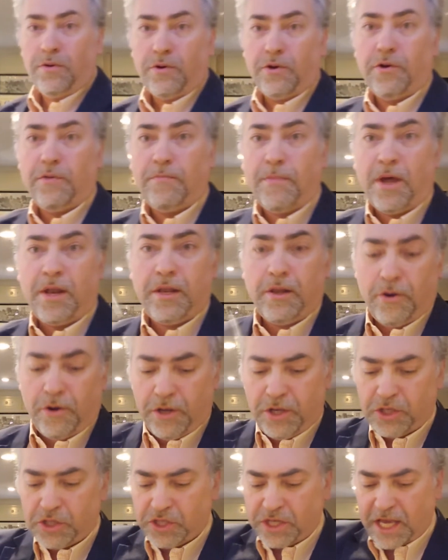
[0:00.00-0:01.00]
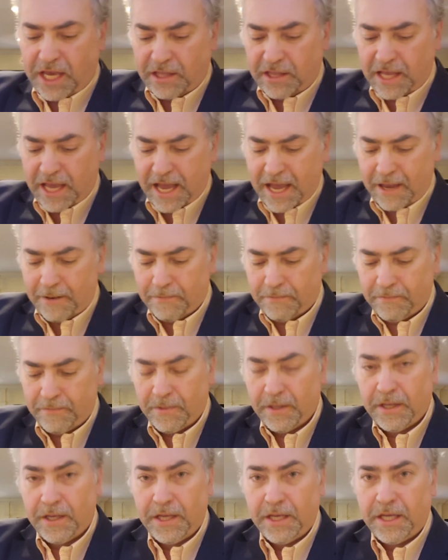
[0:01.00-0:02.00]
or your muddler, you just take that,
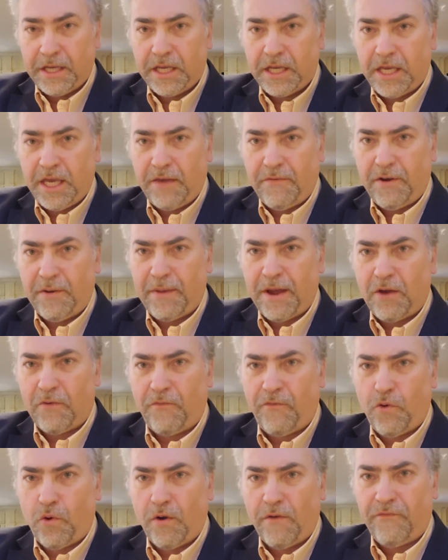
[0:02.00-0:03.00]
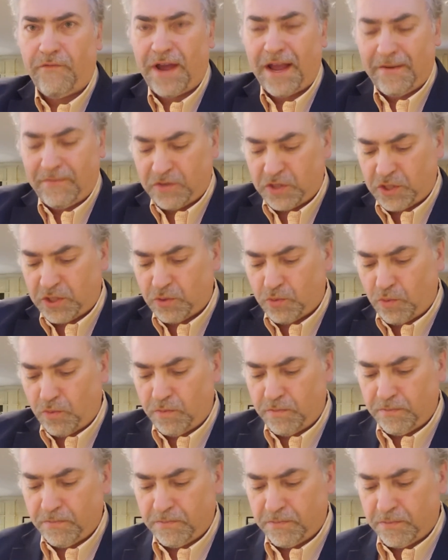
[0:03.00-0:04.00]
give it about 4 or 5,